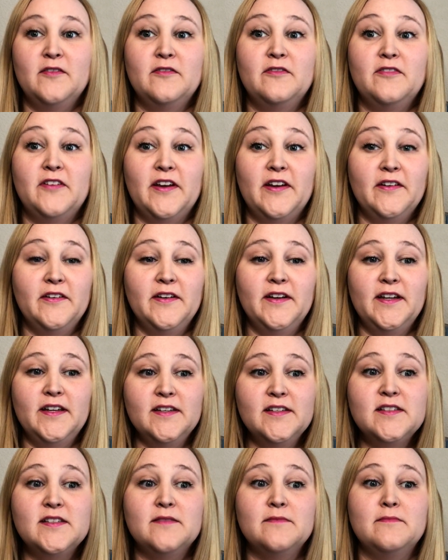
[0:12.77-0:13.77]

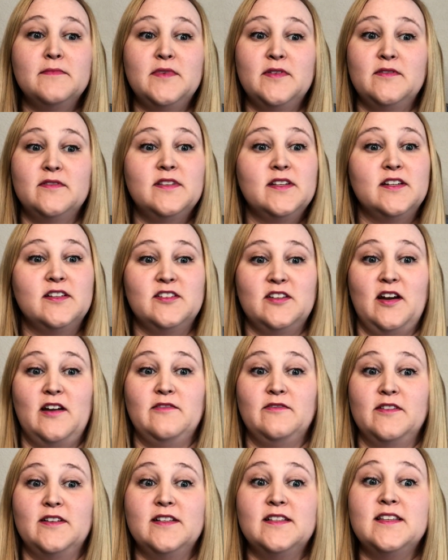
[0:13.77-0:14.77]
Various music
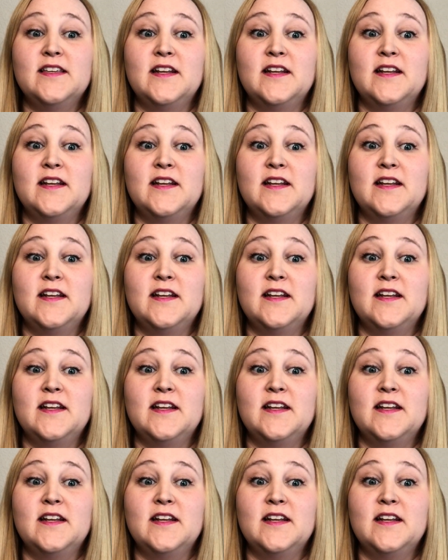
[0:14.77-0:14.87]
genres